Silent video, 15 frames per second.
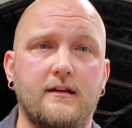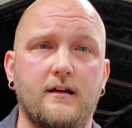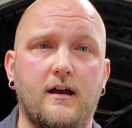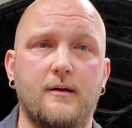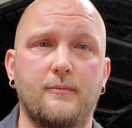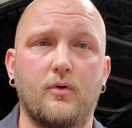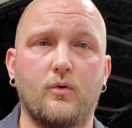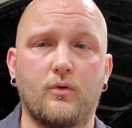
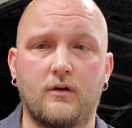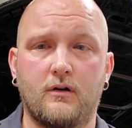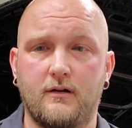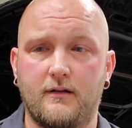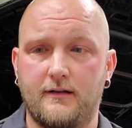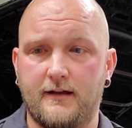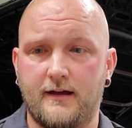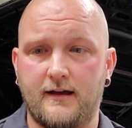
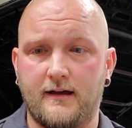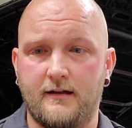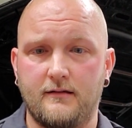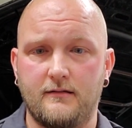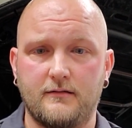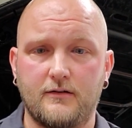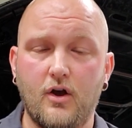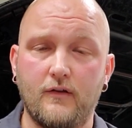or
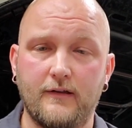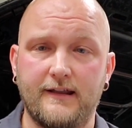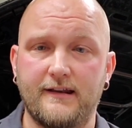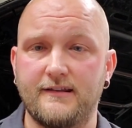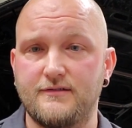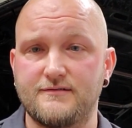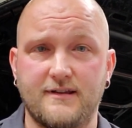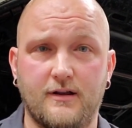calling in
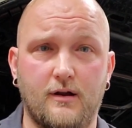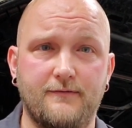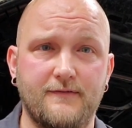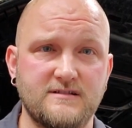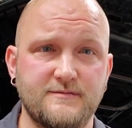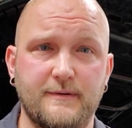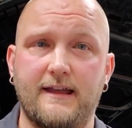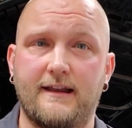and using our
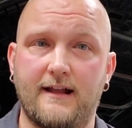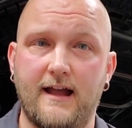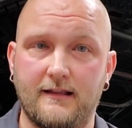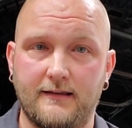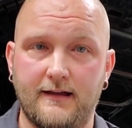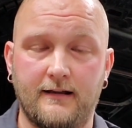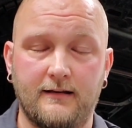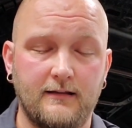Fix Mechanic
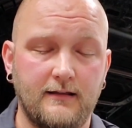hotline.